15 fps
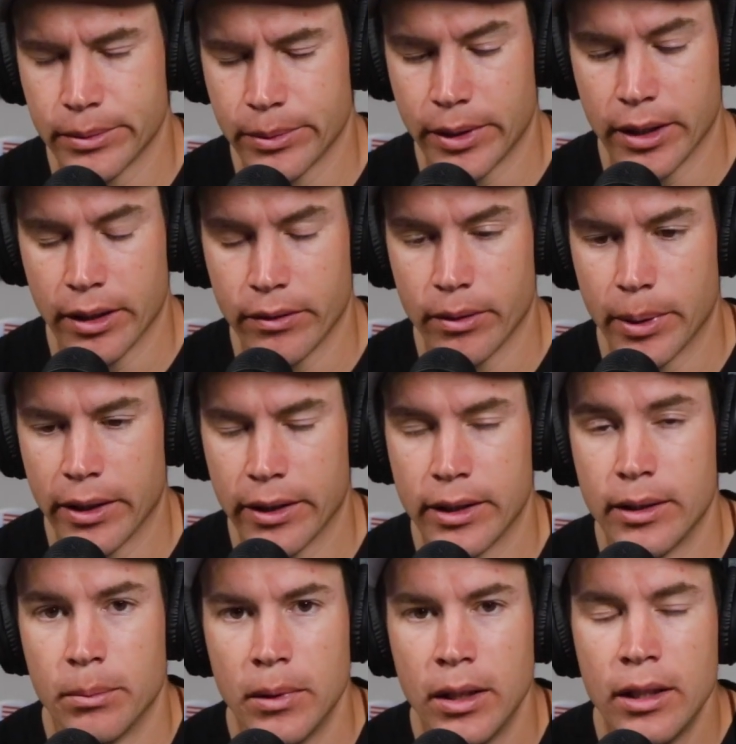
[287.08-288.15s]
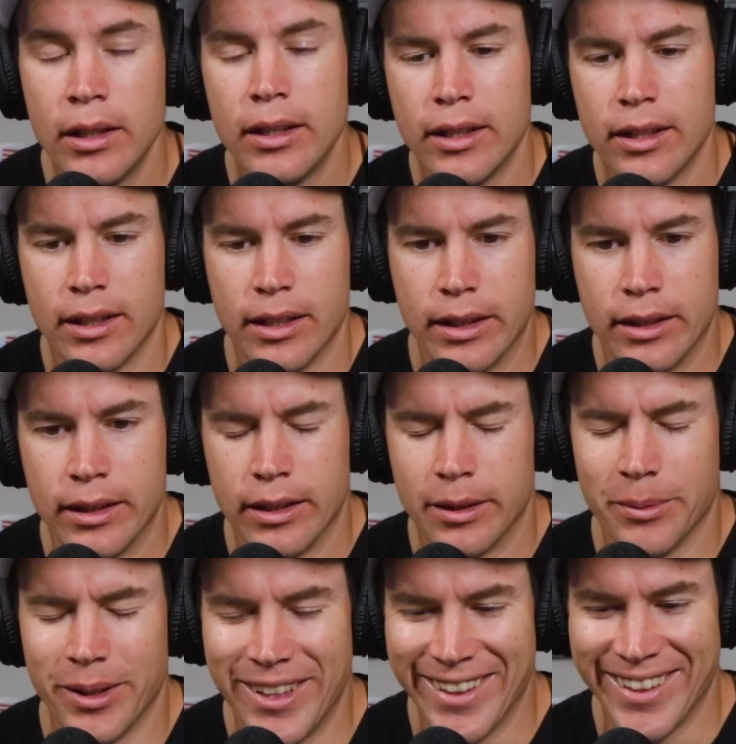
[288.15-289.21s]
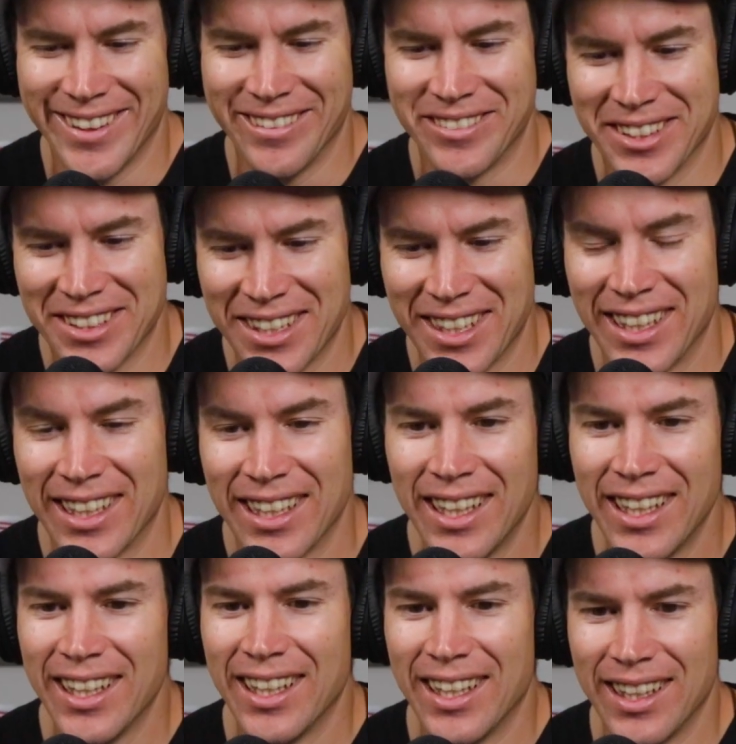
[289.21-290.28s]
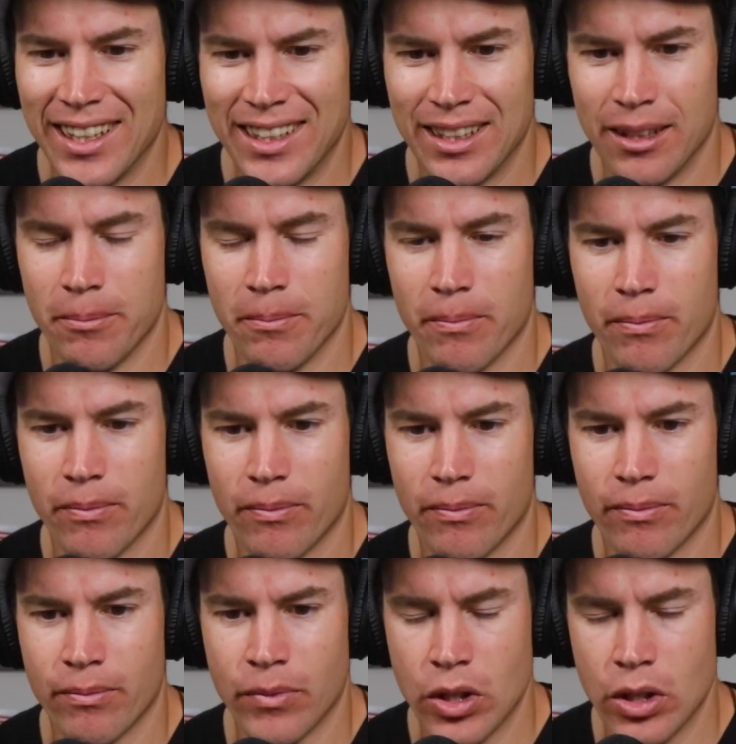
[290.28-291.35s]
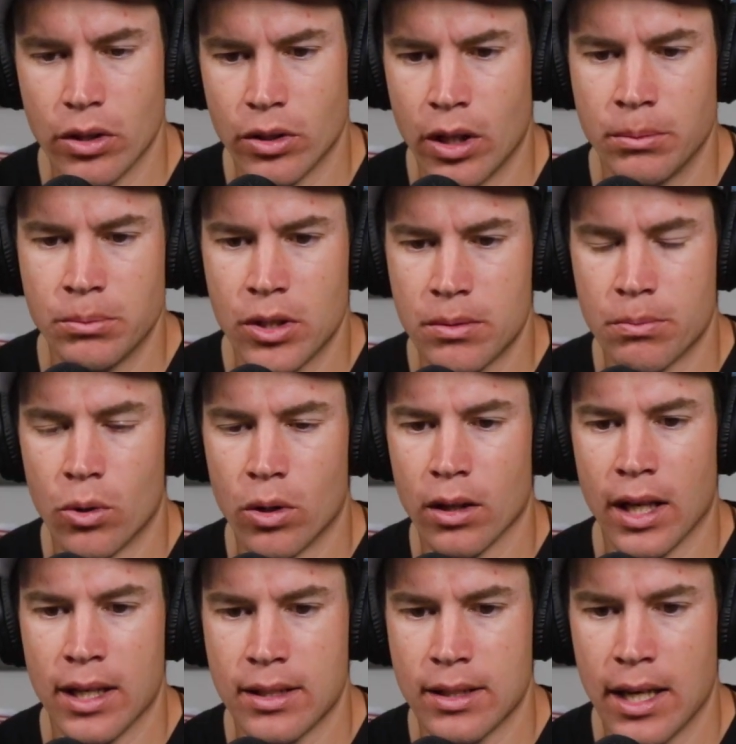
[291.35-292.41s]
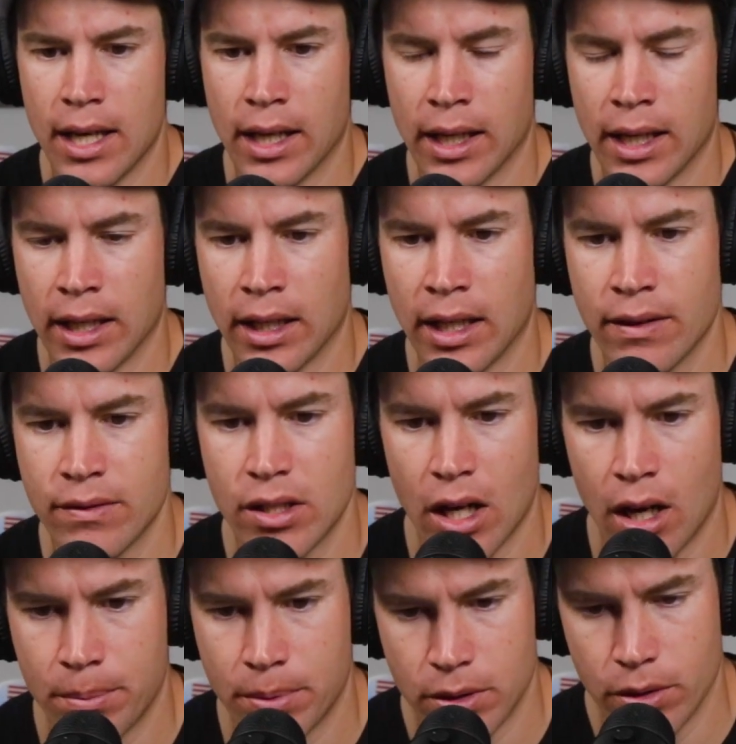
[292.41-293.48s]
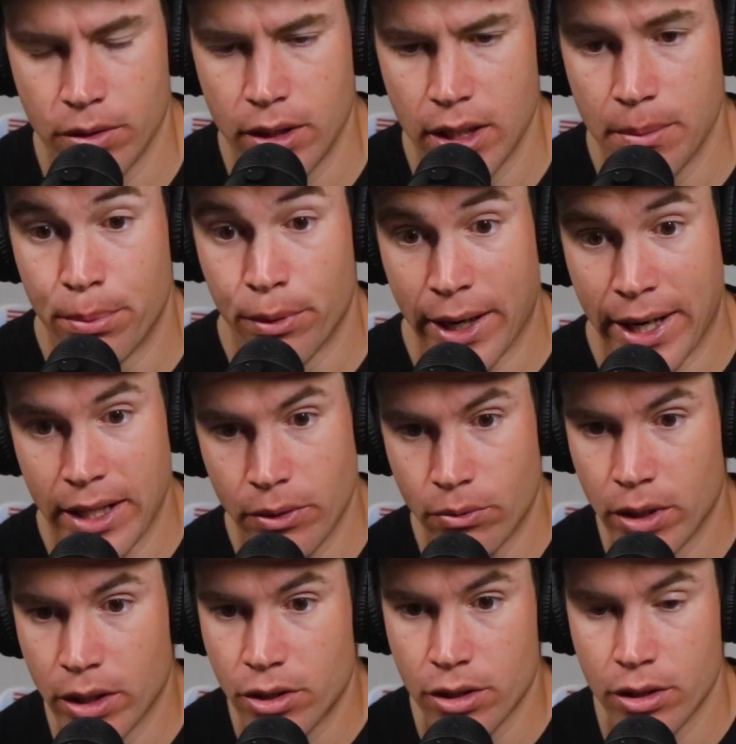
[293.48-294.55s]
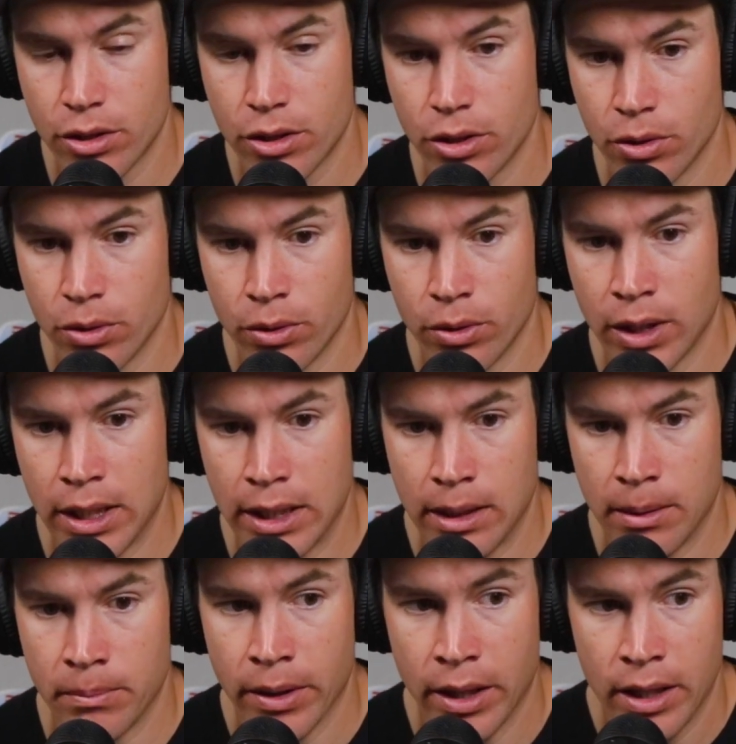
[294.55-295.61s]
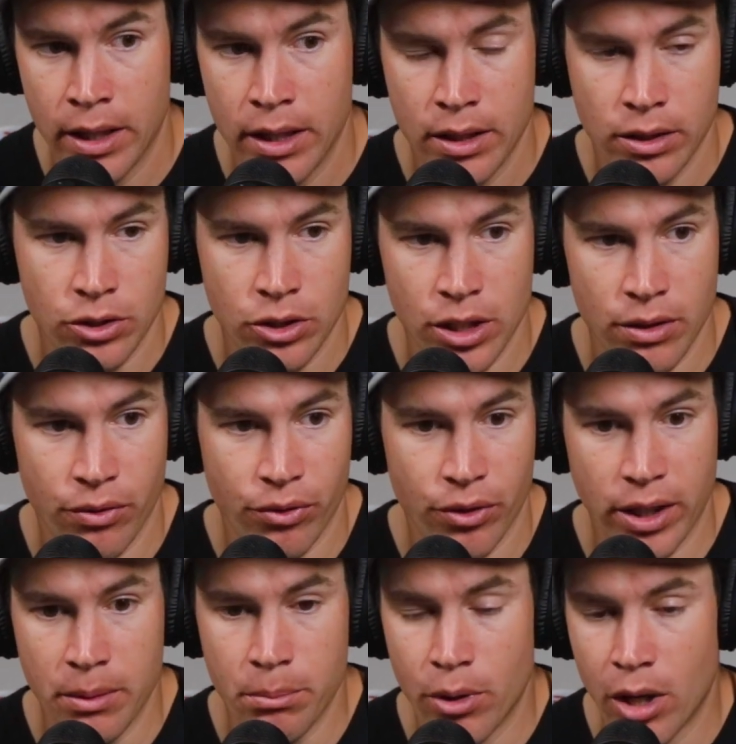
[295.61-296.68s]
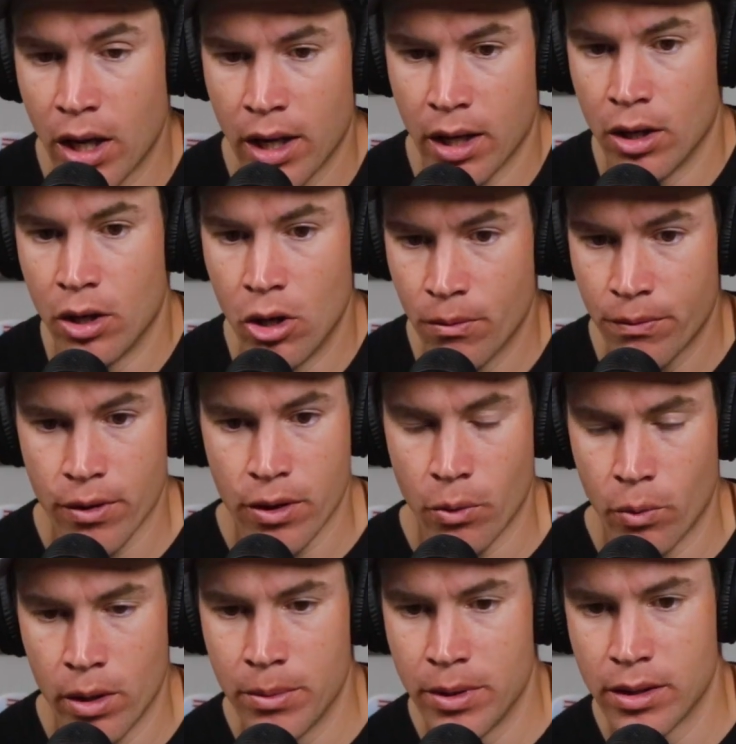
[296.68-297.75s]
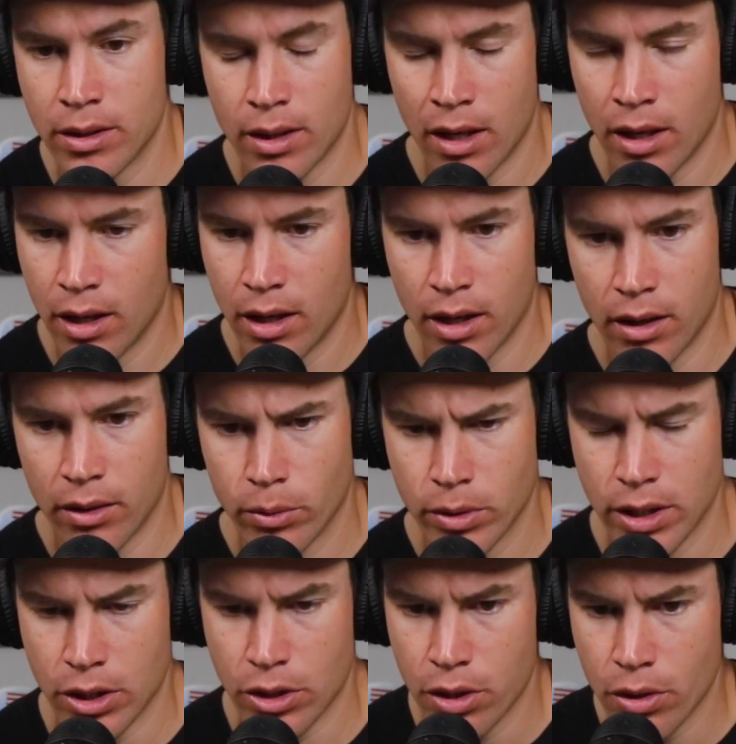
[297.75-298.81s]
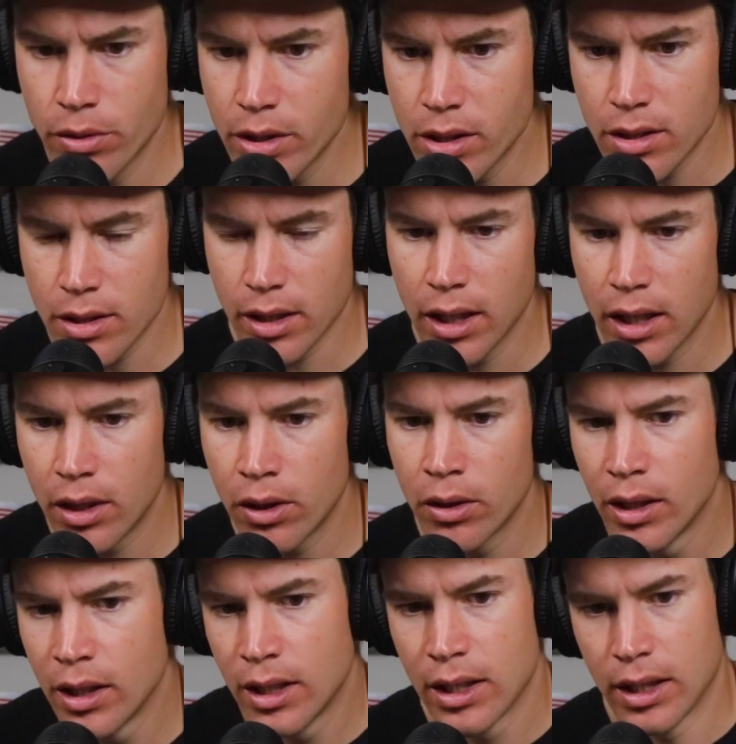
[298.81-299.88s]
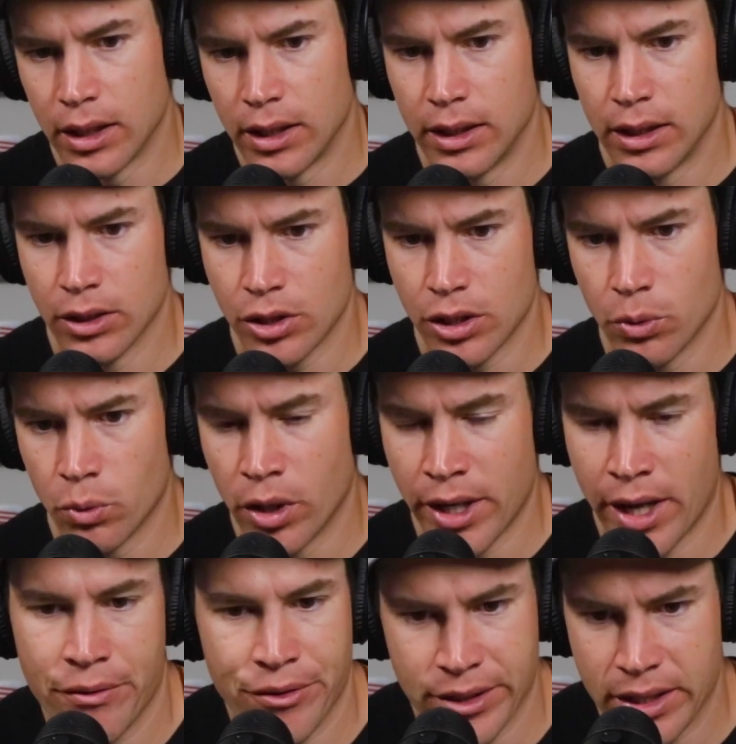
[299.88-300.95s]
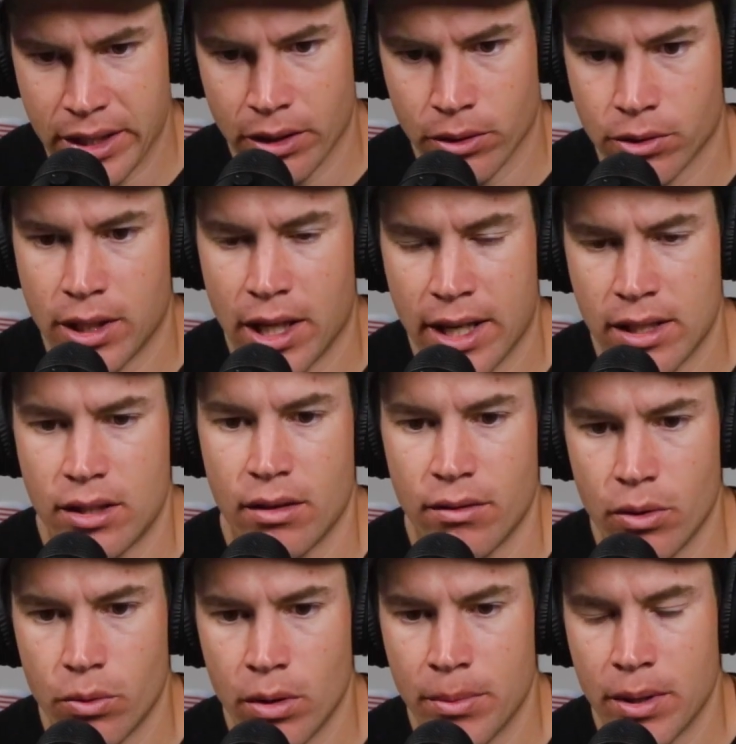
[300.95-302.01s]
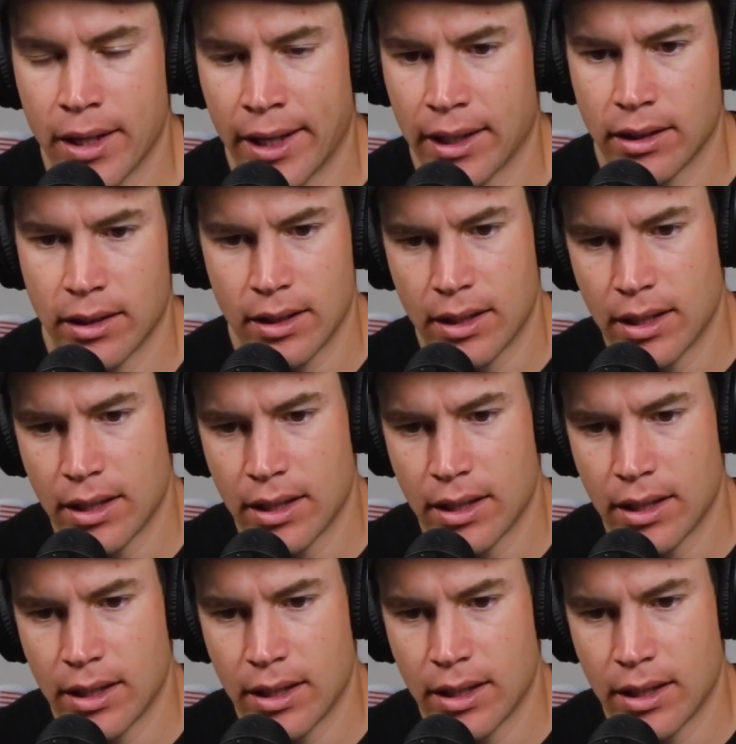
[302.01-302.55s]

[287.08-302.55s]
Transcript: whatever about him. I'm just kidding. I'm just more or less saying it gives the opportunity. Brandy Richards, who, she freaking brought it home for the women. Was it 2 years ago? She won every single test in the women. Like